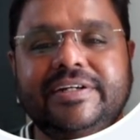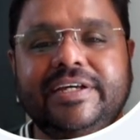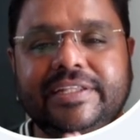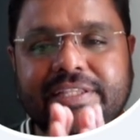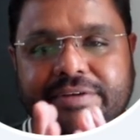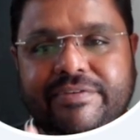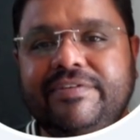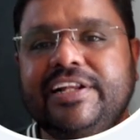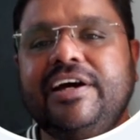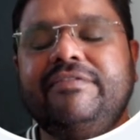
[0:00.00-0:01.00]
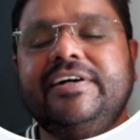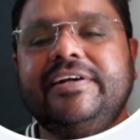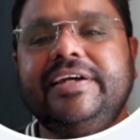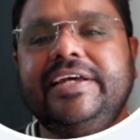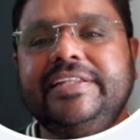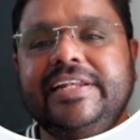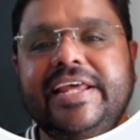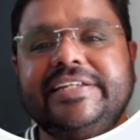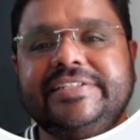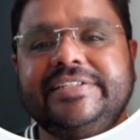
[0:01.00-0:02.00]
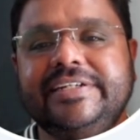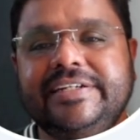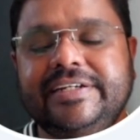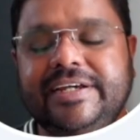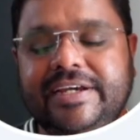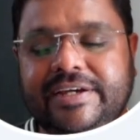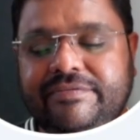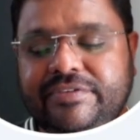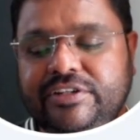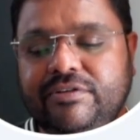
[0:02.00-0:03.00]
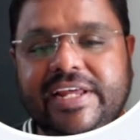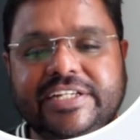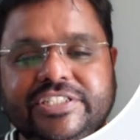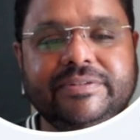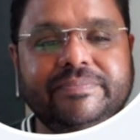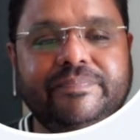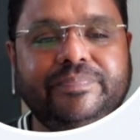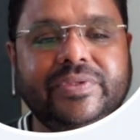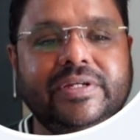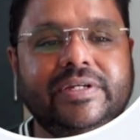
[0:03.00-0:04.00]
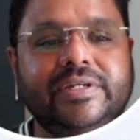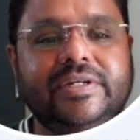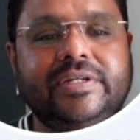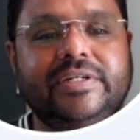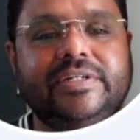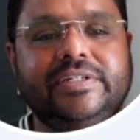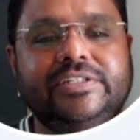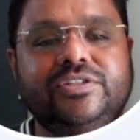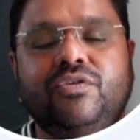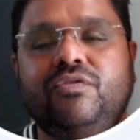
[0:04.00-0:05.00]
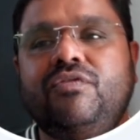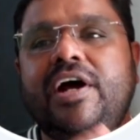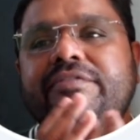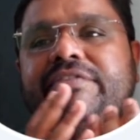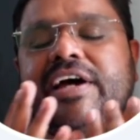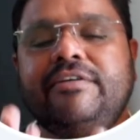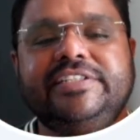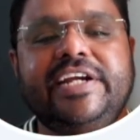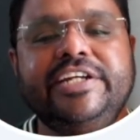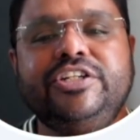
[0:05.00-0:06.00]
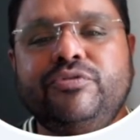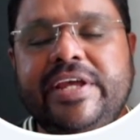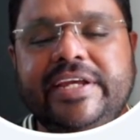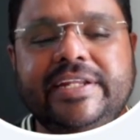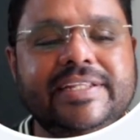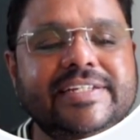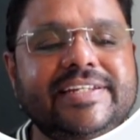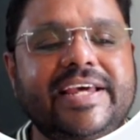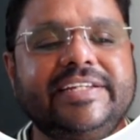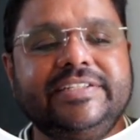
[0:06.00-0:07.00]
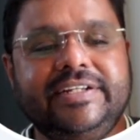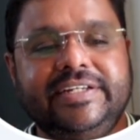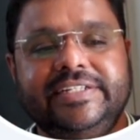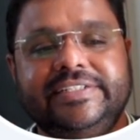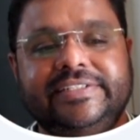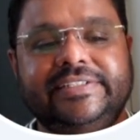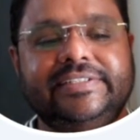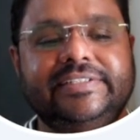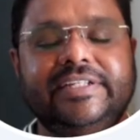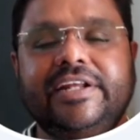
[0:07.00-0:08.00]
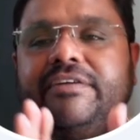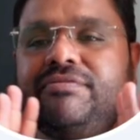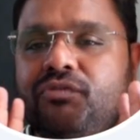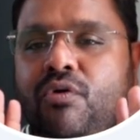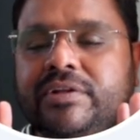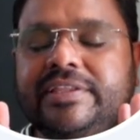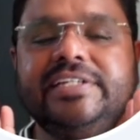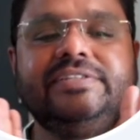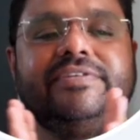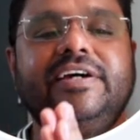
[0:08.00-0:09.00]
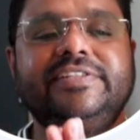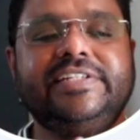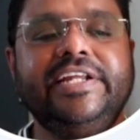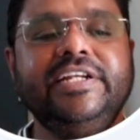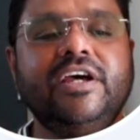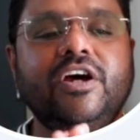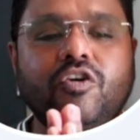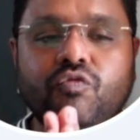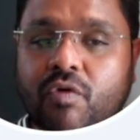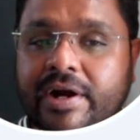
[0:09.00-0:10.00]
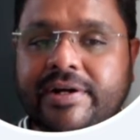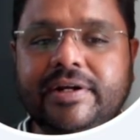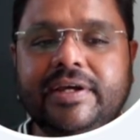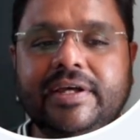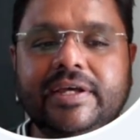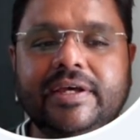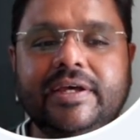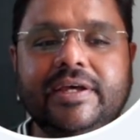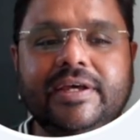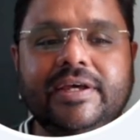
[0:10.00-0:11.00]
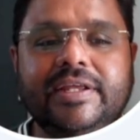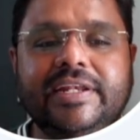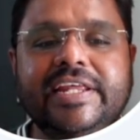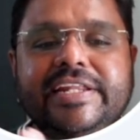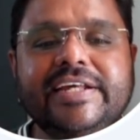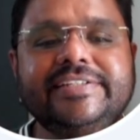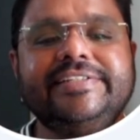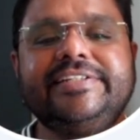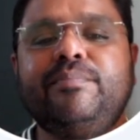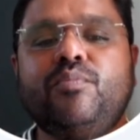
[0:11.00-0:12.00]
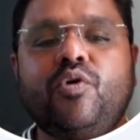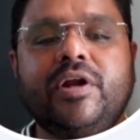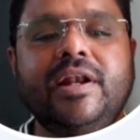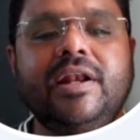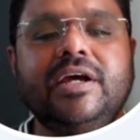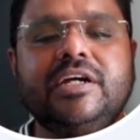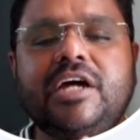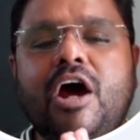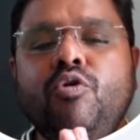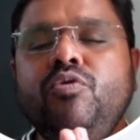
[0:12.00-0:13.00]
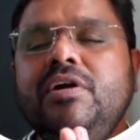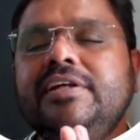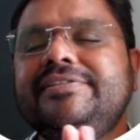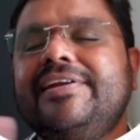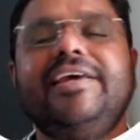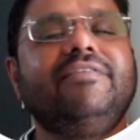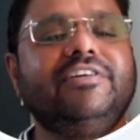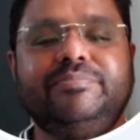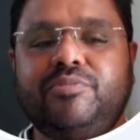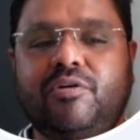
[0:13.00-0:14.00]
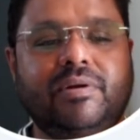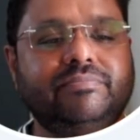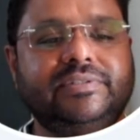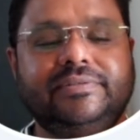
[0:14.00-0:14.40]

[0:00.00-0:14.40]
that we will cover in the next video lecture. So what we have studied today in this lecture is, there are 4 things we have studied. 1, linear system model countless real world problems,